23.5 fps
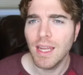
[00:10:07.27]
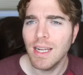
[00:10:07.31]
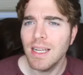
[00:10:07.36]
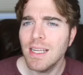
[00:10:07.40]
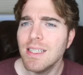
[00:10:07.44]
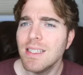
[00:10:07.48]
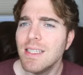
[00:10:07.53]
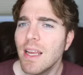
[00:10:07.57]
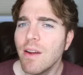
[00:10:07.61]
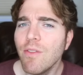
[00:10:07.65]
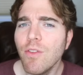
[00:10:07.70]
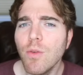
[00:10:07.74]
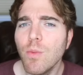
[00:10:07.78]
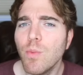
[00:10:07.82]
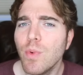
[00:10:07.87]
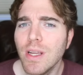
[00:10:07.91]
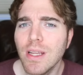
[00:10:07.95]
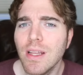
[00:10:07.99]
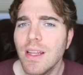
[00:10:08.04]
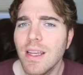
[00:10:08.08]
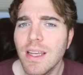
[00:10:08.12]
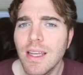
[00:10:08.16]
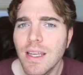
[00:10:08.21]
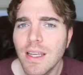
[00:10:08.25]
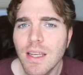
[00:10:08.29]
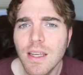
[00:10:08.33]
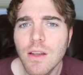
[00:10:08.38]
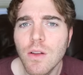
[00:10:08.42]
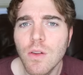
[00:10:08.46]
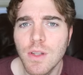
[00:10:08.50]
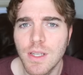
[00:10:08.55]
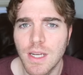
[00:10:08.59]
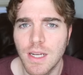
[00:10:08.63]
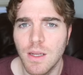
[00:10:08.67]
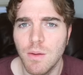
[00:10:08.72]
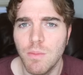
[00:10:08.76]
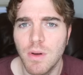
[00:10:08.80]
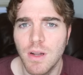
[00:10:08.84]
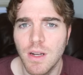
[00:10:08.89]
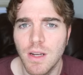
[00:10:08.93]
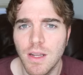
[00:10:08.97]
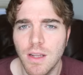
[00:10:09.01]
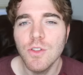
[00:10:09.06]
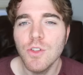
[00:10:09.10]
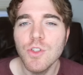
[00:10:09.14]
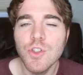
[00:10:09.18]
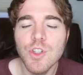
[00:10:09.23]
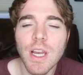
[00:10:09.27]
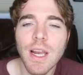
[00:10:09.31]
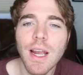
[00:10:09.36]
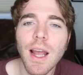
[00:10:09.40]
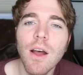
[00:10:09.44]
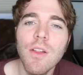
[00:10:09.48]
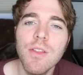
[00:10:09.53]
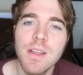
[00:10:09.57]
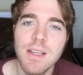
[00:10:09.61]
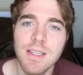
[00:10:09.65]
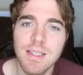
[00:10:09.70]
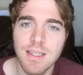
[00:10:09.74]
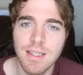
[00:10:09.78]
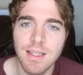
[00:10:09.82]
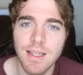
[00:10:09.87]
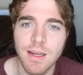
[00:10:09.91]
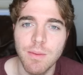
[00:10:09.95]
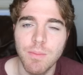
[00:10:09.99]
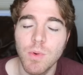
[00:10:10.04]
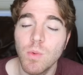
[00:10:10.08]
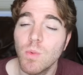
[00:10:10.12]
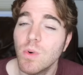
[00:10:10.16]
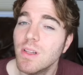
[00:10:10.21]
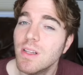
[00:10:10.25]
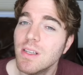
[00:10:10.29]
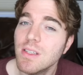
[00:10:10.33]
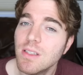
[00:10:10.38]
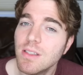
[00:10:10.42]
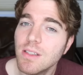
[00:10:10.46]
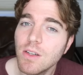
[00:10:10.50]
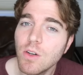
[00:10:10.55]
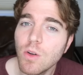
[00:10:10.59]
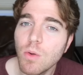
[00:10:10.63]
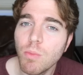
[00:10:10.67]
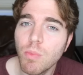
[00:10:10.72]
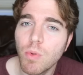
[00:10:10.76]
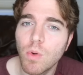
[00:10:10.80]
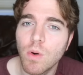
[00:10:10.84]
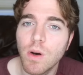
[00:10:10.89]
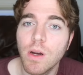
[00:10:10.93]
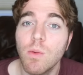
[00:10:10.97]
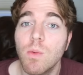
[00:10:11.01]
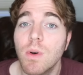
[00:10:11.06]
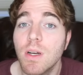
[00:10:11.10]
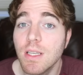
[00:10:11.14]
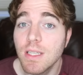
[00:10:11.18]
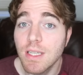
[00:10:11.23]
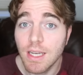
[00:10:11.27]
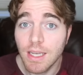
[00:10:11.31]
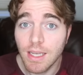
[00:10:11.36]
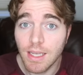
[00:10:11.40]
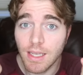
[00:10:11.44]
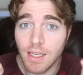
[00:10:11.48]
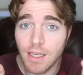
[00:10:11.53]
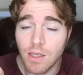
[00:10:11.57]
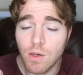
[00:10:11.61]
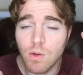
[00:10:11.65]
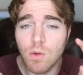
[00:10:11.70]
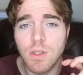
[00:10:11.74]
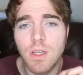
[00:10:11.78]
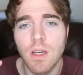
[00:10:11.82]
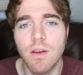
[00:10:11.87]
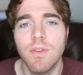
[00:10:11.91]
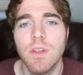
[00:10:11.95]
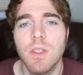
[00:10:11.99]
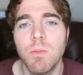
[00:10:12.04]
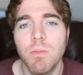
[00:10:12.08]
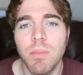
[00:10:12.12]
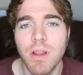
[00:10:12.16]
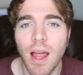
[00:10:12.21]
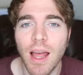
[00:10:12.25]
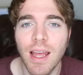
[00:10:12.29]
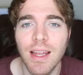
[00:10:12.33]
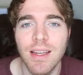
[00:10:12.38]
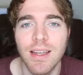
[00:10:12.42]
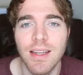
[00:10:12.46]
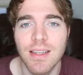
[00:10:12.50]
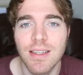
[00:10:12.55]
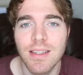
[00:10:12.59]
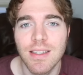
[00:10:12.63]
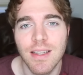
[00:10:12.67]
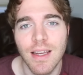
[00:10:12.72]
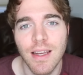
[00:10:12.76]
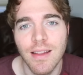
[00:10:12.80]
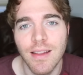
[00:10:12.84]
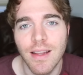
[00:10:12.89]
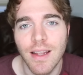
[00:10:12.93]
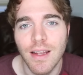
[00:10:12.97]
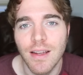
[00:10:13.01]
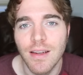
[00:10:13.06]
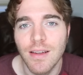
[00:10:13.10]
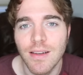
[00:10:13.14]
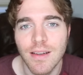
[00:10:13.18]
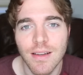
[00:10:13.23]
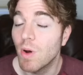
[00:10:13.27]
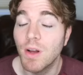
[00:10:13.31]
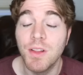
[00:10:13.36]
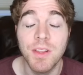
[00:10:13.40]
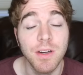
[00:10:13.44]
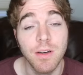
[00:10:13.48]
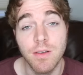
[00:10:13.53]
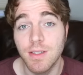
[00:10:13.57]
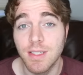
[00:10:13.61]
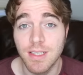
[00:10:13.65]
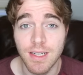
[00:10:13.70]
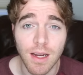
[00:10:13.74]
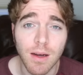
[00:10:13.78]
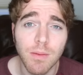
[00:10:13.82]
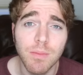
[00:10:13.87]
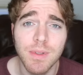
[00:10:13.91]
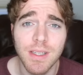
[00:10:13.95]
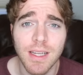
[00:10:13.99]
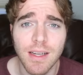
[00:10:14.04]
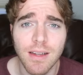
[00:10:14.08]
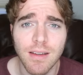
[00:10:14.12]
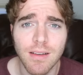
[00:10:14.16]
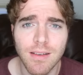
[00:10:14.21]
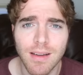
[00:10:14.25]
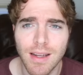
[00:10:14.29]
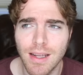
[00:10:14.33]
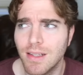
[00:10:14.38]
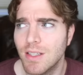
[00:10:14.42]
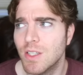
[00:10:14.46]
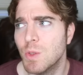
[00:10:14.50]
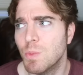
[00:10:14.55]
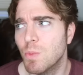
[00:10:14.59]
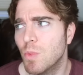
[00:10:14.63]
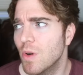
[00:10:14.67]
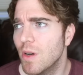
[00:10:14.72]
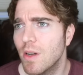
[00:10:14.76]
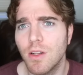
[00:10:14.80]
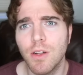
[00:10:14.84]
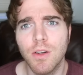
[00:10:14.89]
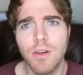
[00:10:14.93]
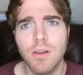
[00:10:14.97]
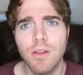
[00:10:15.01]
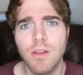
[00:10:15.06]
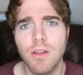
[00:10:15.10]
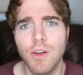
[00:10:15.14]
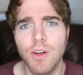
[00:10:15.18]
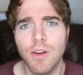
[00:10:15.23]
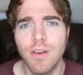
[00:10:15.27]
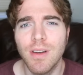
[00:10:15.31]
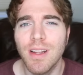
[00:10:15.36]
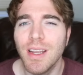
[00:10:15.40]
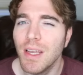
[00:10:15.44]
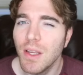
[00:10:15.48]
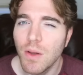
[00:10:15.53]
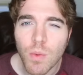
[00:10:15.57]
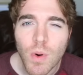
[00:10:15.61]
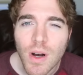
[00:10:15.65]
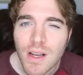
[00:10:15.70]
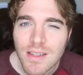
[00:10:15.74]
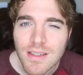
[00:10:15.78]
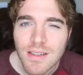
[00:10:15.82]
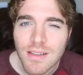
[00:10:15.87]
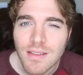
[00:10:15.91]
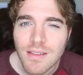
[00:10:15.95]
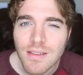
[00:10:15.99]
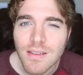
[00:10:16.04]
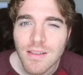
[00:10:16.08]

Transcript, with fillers: And he's never really healed anybody. Just check out this clip where this little boy was healed of his blindness and then, well, there was an update. And spoiler alert, he wasn't.